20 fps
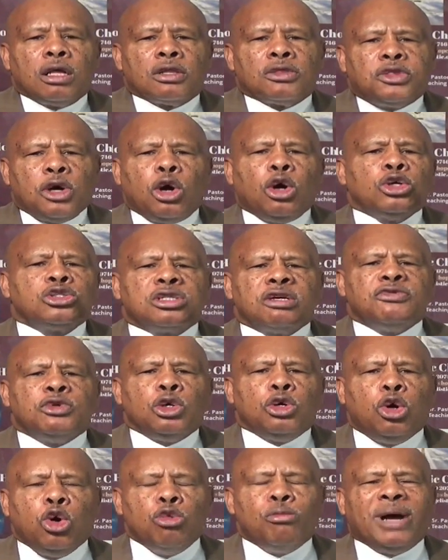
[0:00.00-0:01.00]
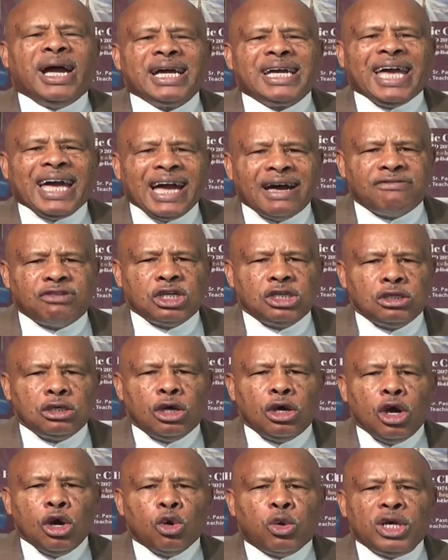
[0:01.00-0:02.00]
Those of you who make heaven,
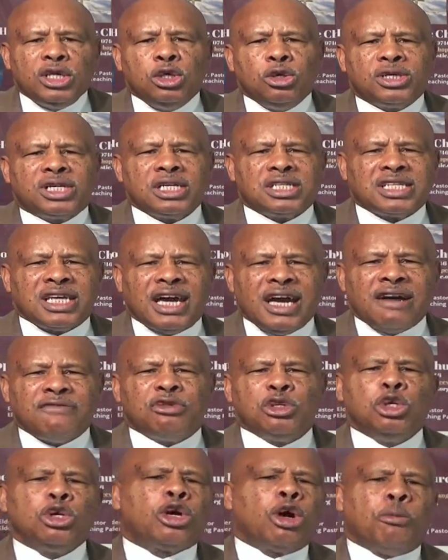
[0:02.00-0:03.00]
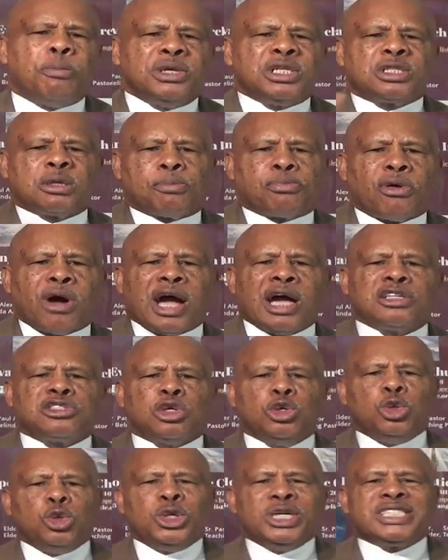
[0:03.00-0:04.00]
when you get to heaven, you're going to be surprised
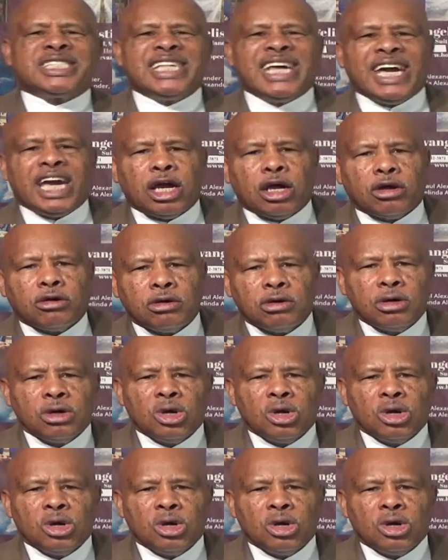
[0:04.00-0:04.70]
who is there.